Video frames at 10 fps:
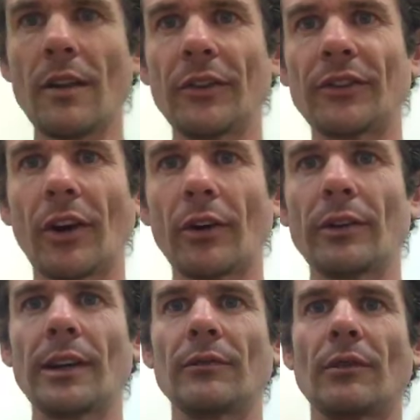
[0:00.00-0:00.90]
this
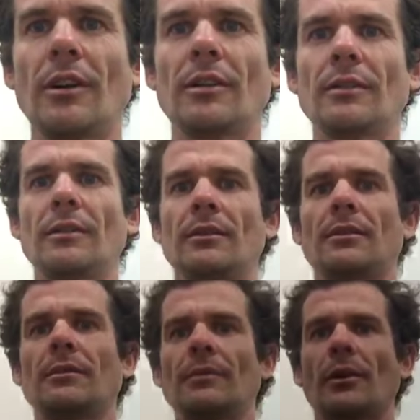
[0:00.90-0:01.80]
totally wrong?
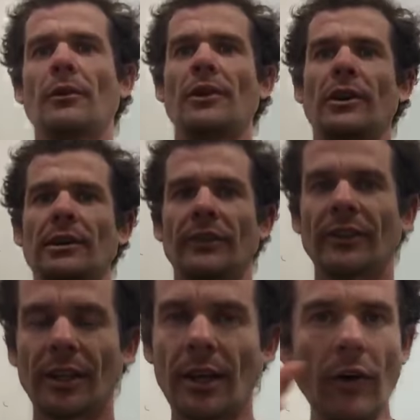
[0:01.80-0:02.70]
Hold the Oakleys
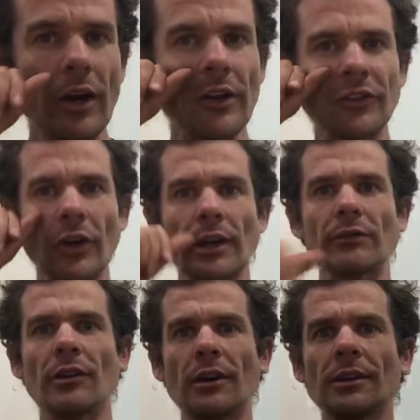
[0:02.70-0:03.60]
there. Have I got this totally
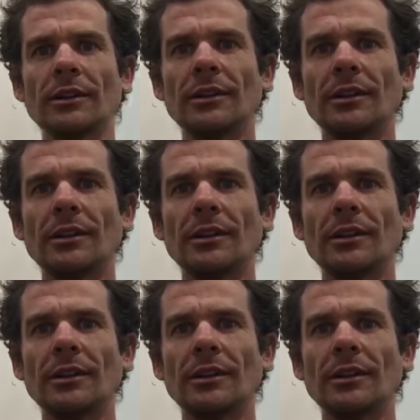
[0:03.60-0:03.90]
wrong?